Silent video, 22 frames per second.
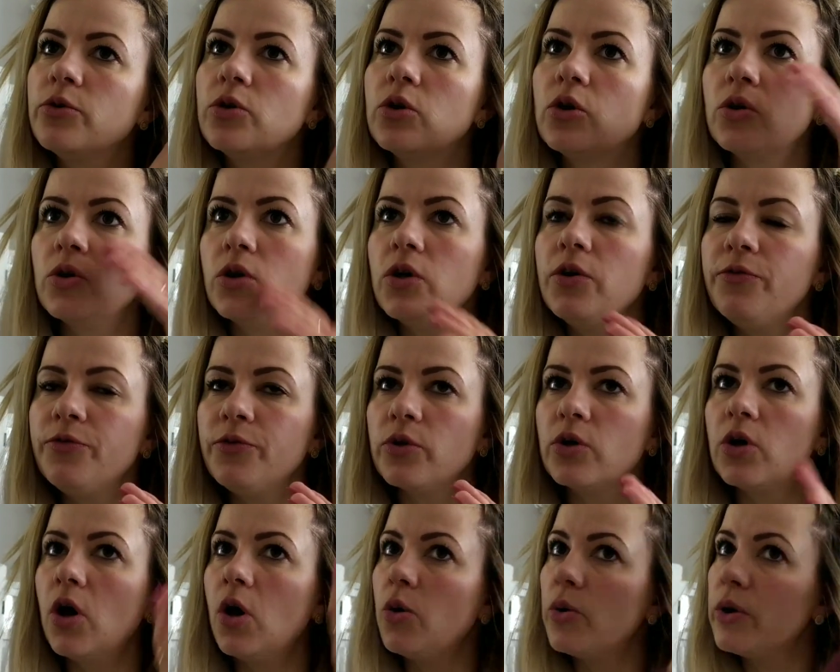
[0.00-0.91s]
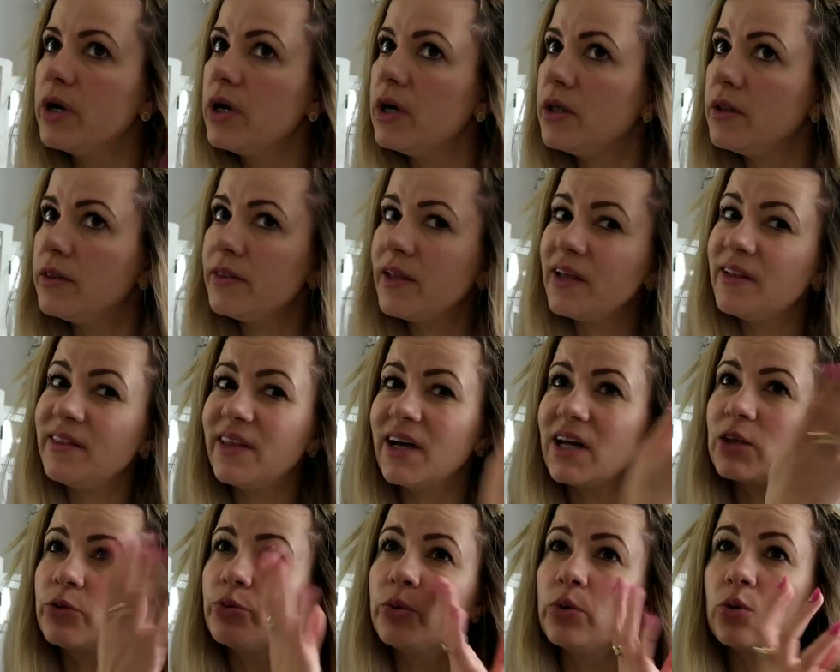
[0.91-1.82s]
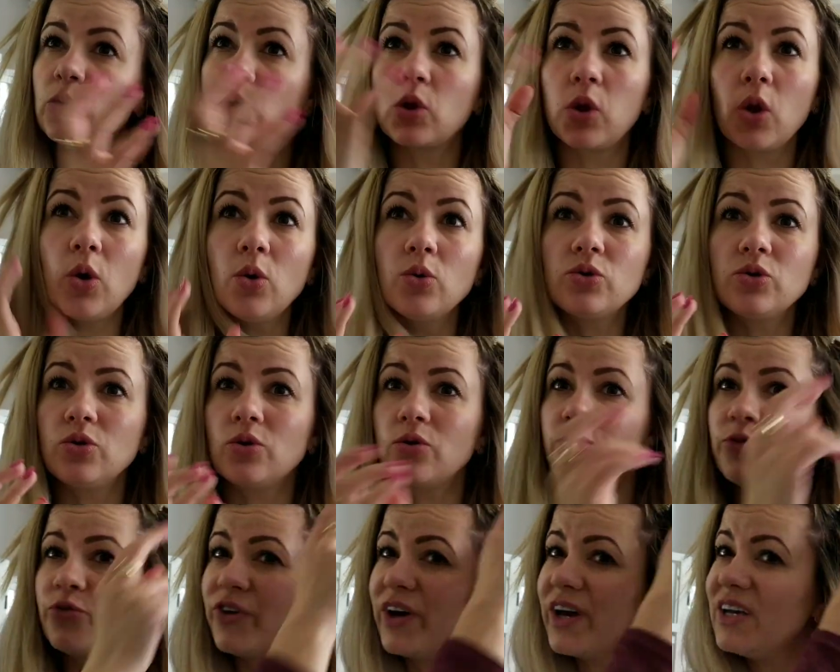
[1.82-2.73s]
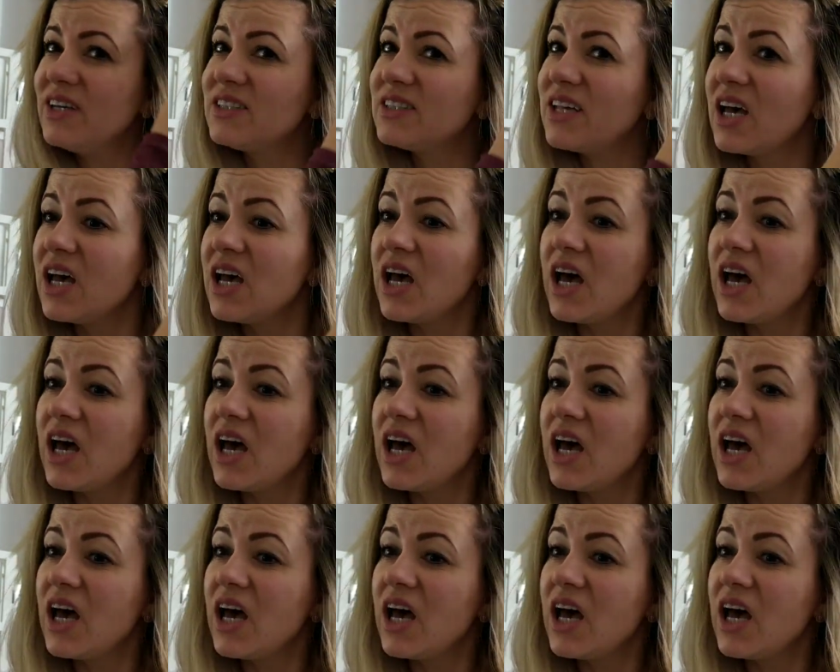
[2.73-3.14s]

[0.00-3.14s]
you go in, then that will close your face,